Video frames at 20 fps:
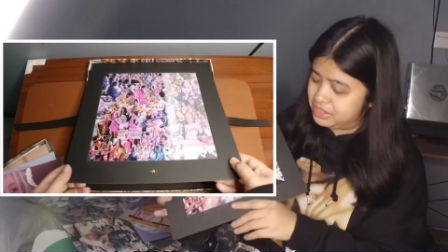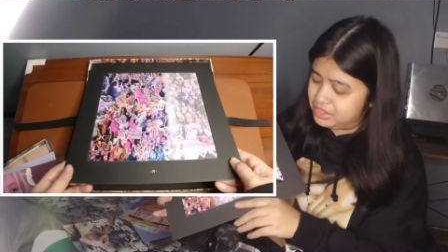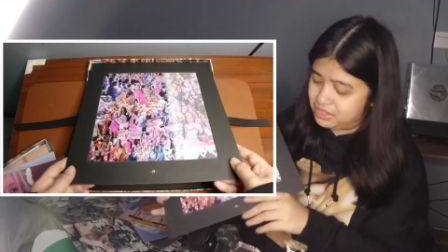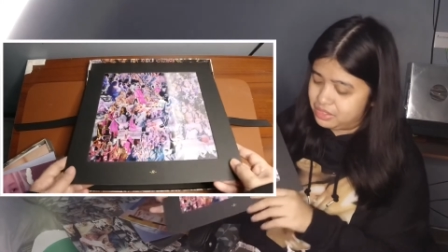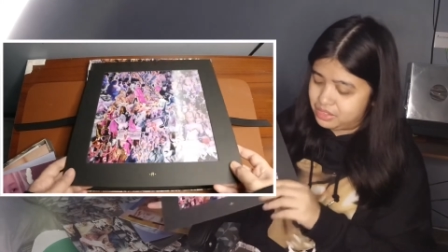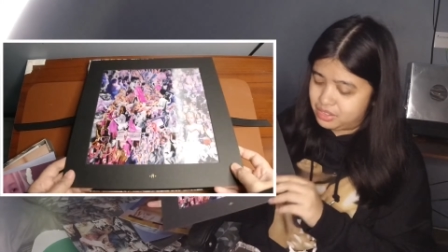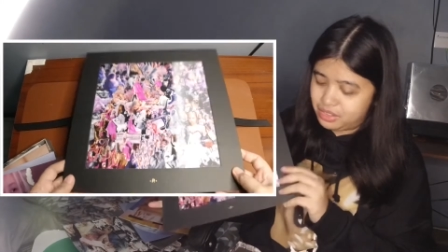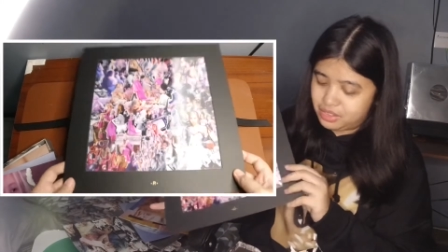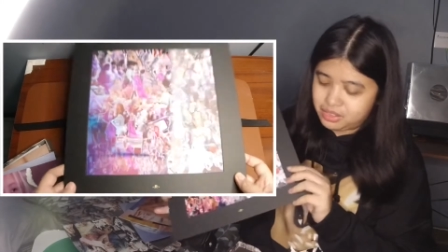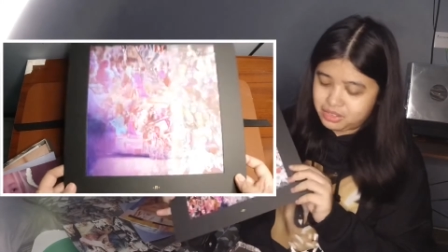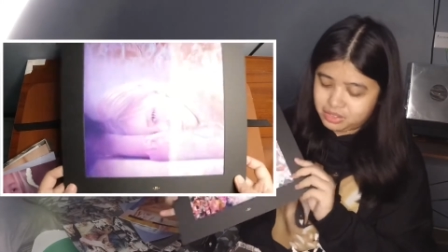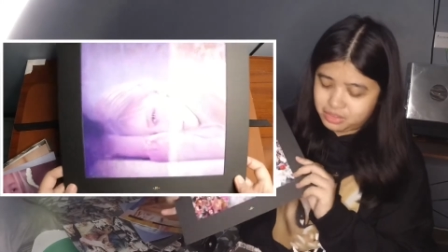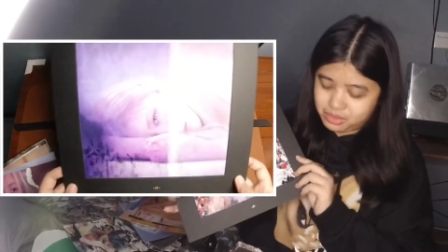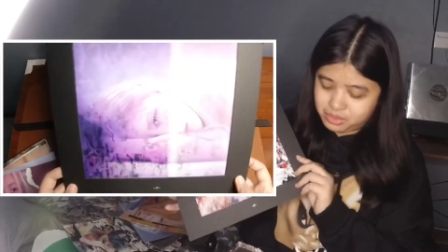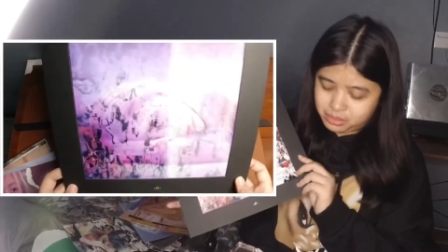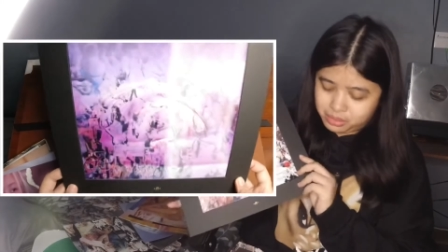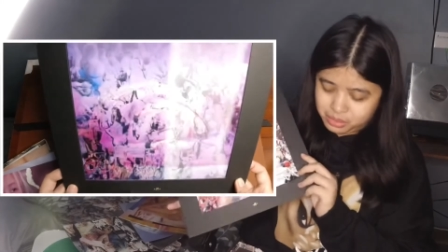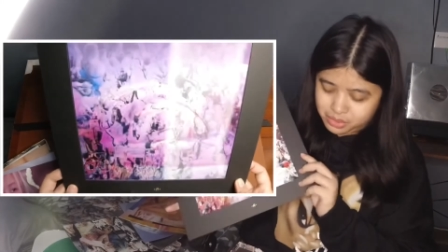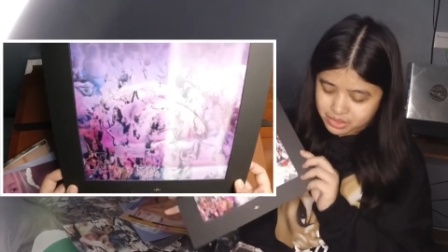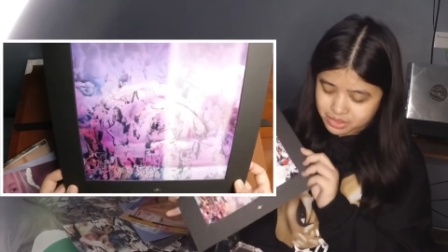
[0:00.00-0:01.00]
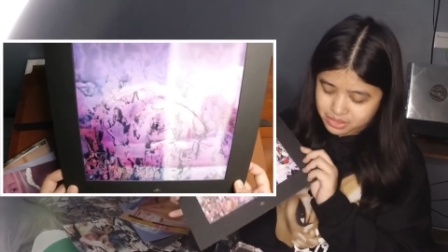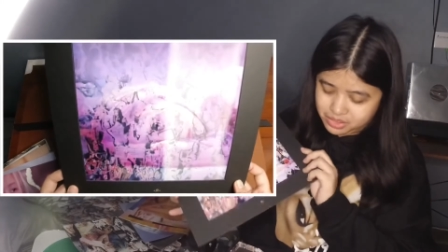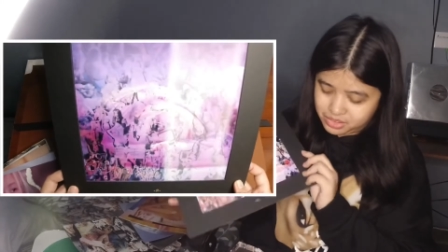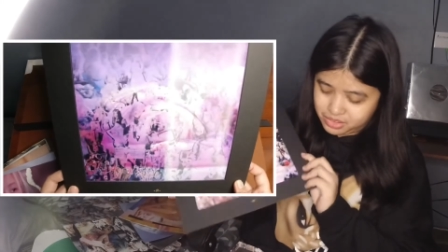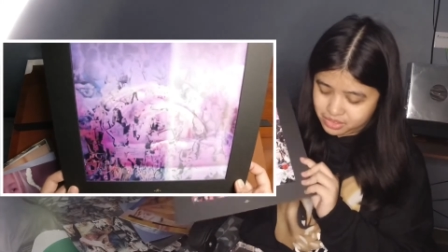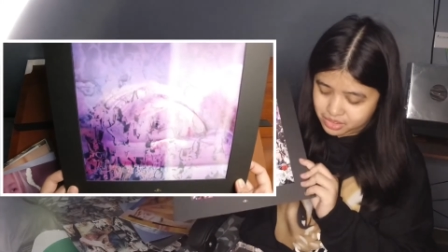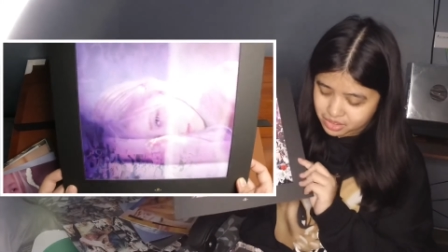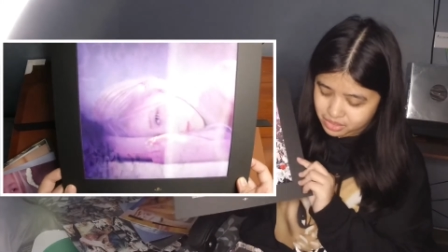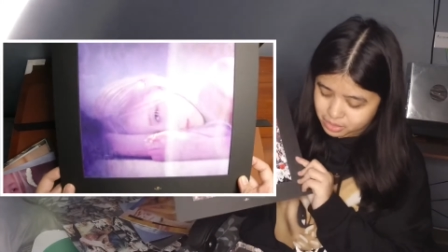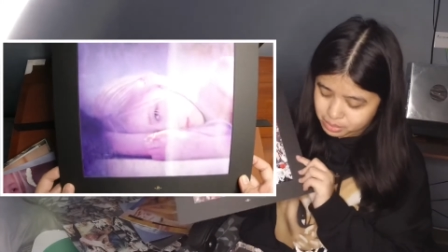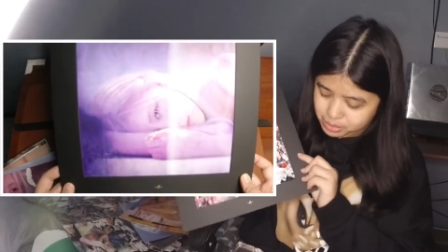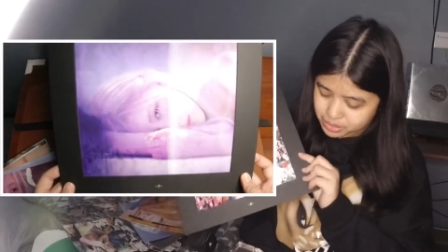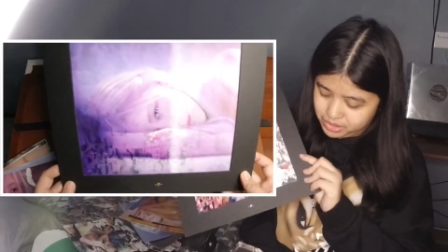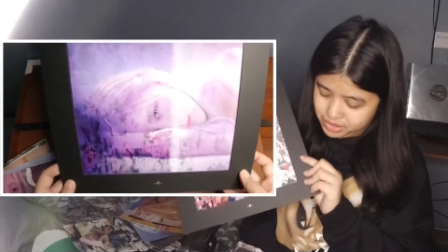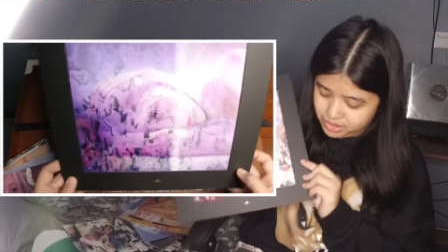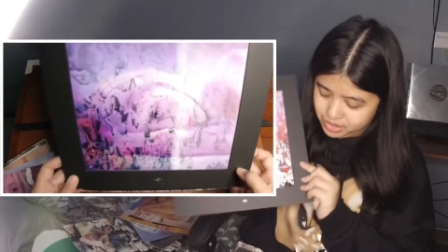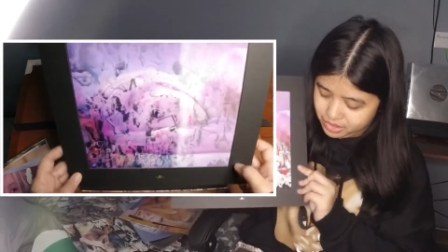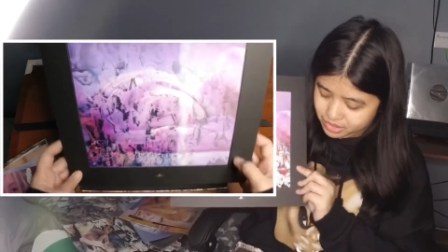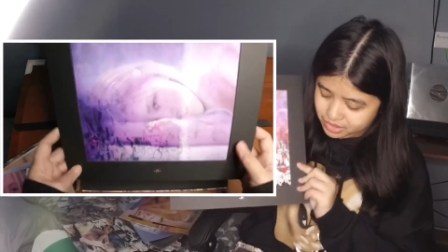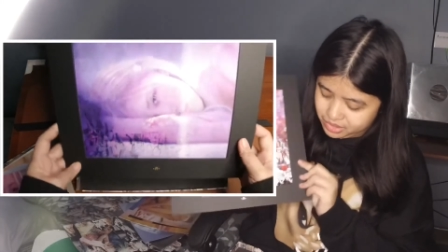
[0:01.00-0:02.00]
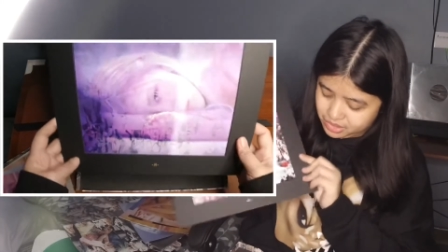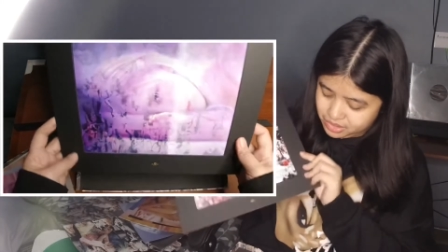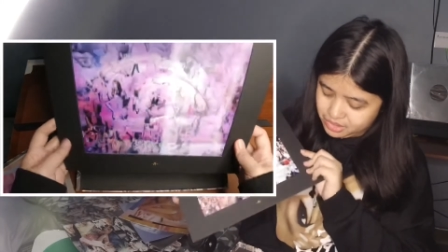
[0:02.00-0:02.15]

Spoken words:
I don't know what this is called, but yeah.